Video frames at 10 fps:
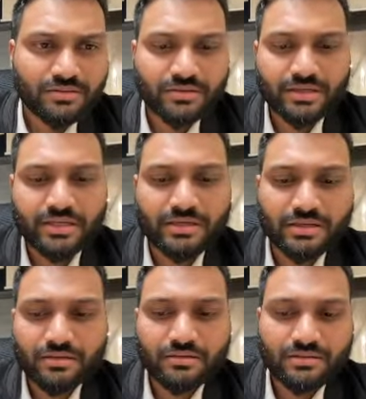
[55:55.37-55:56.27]

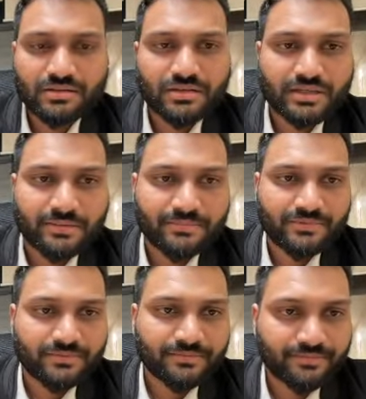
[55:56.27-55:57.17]
data
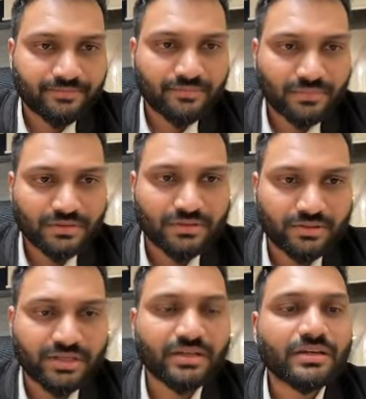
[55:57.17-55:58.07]
types.
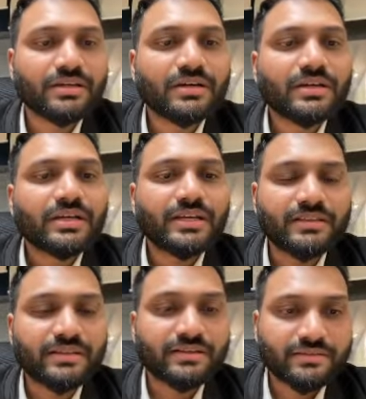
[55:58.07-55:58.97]
Okay,
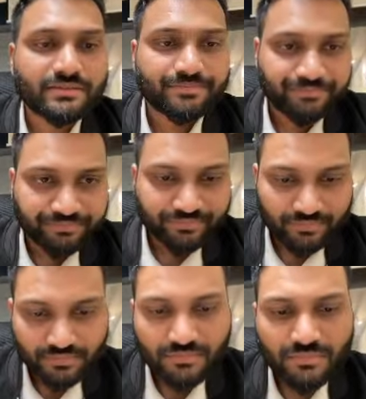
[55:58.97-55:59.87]
in this,
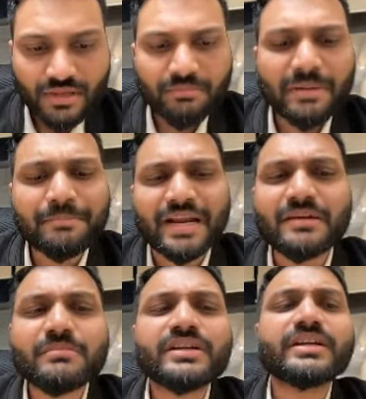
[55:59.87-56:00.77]
My
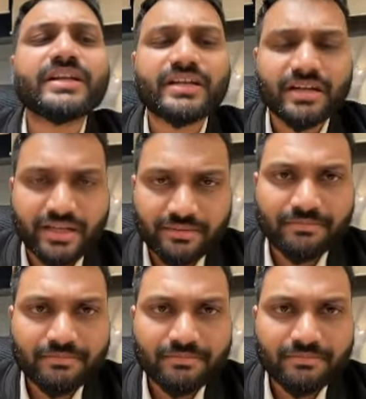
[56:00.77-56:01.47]
primary data type